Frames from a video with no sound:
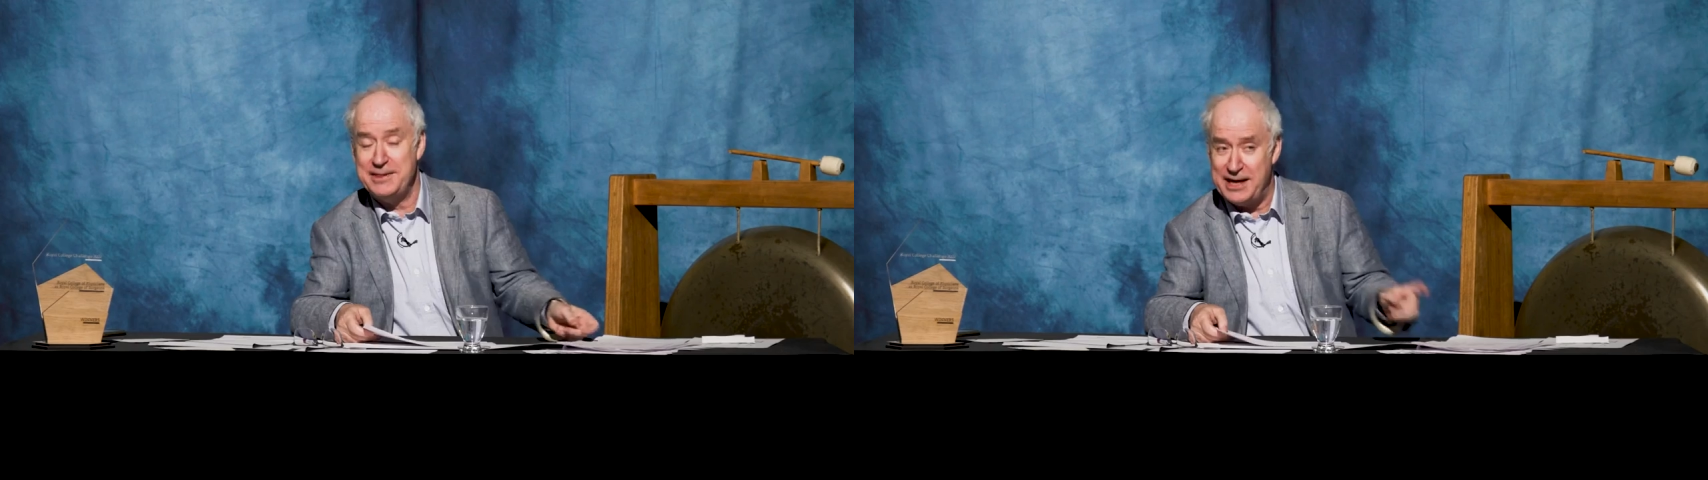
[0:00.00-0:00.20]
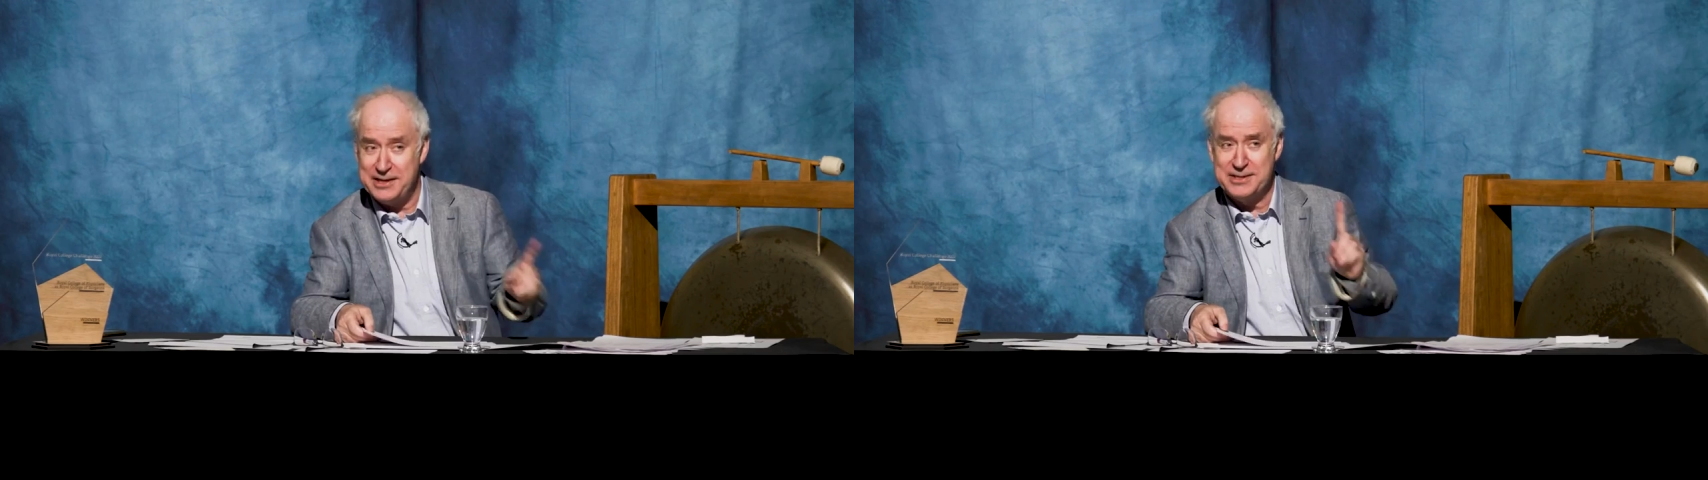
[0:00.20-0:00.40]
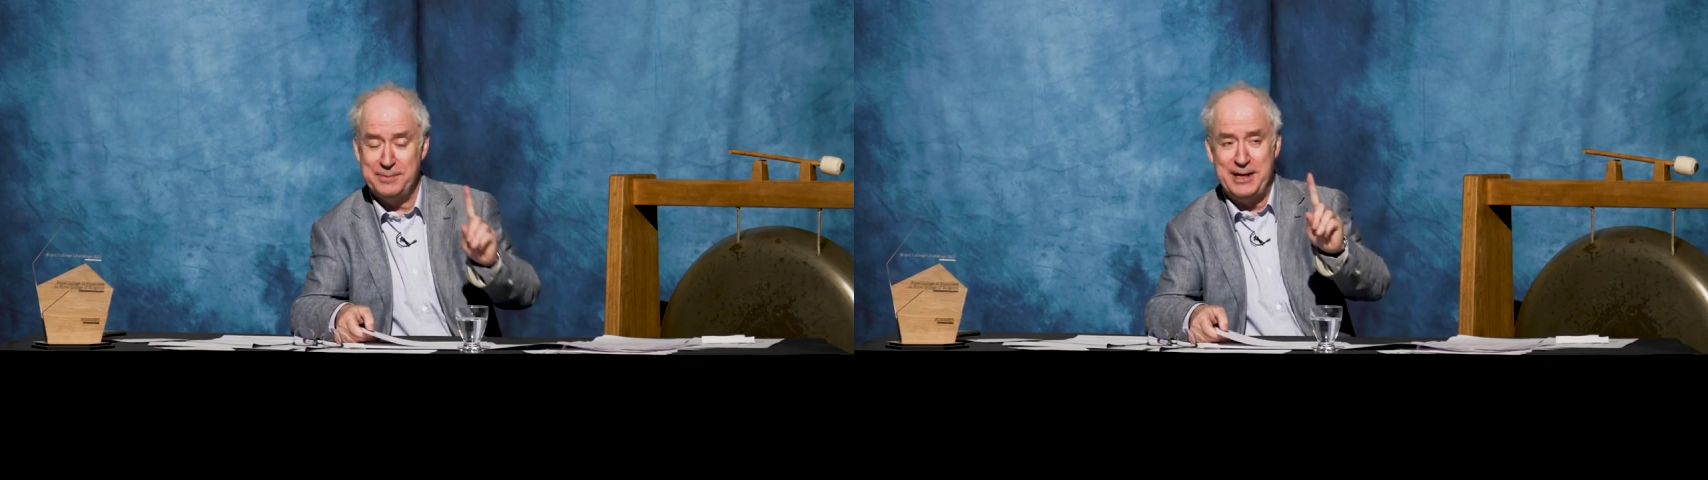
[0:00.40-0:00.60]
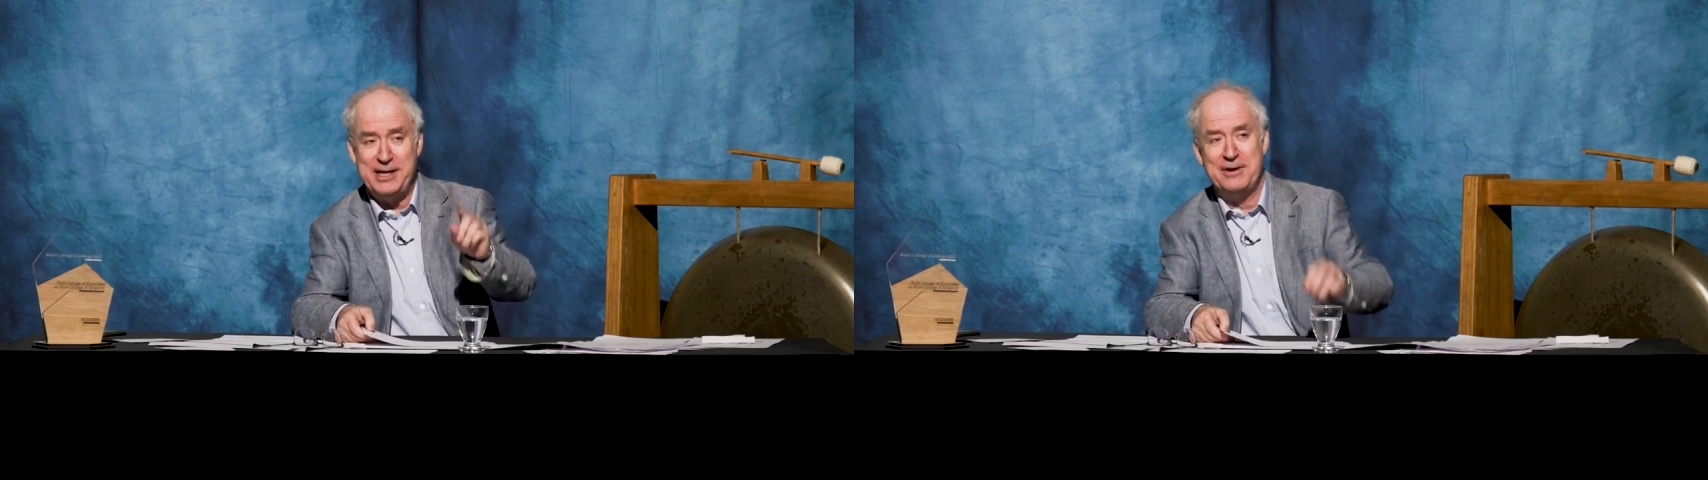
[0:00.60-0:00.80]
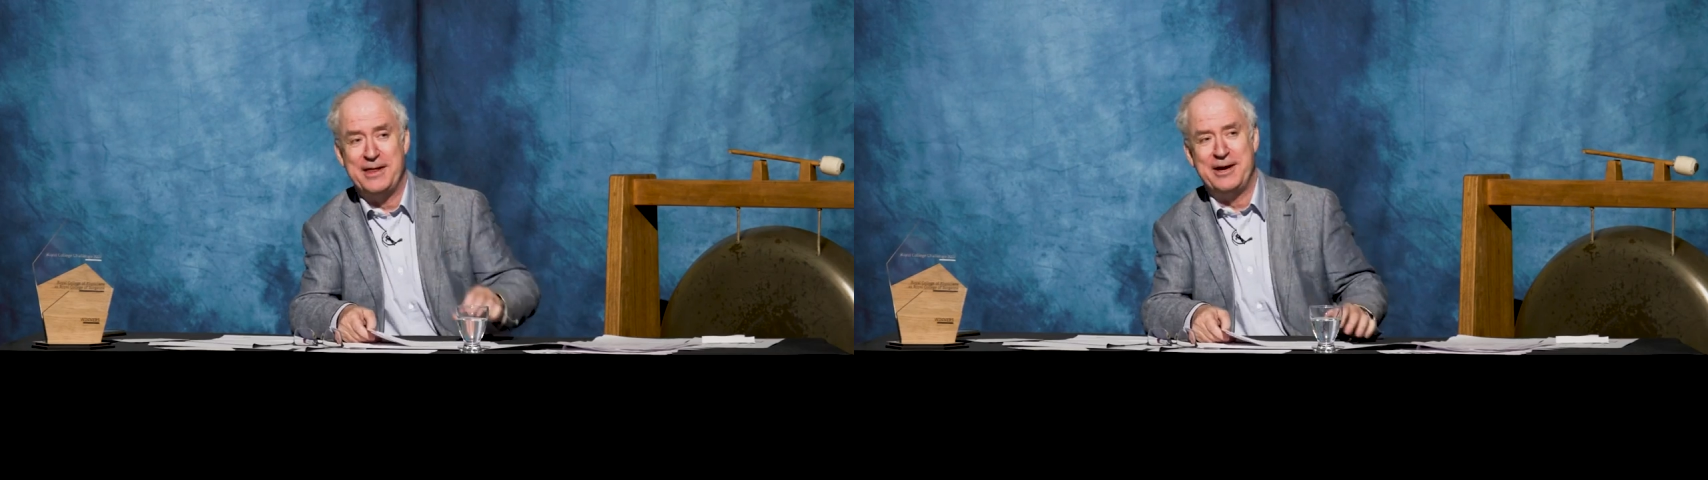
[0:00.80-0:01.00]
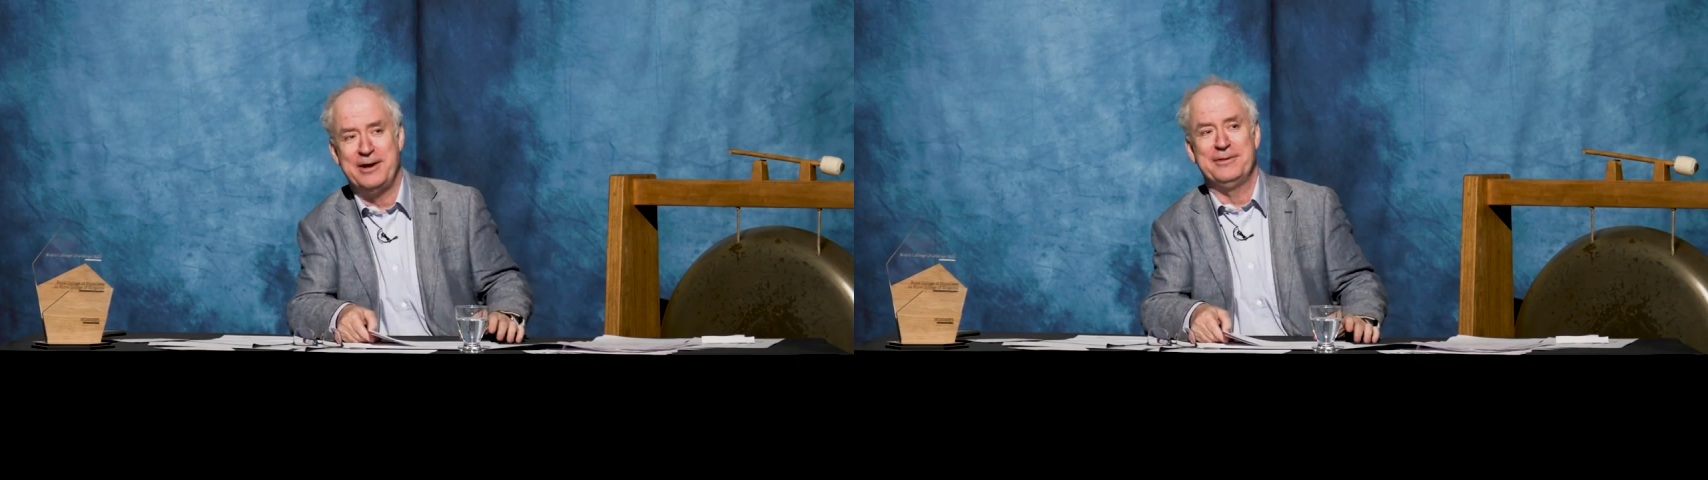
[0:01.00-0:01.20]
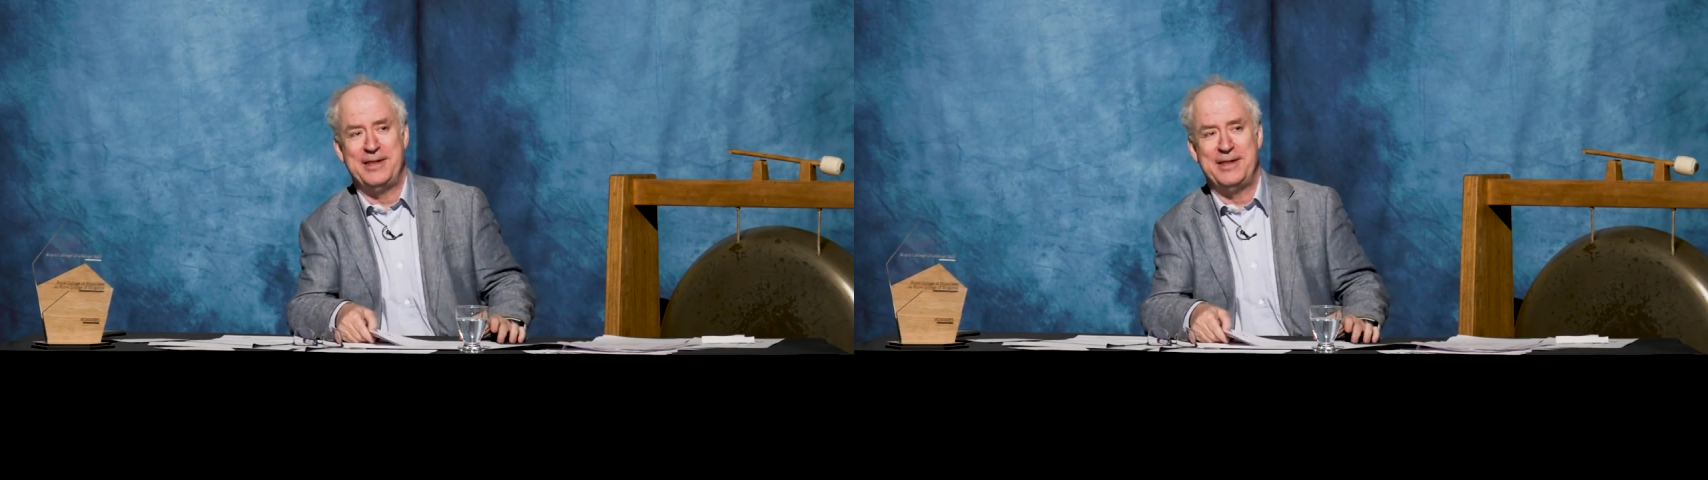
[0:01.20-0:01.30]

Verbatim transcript: it. That is the Beano. They are.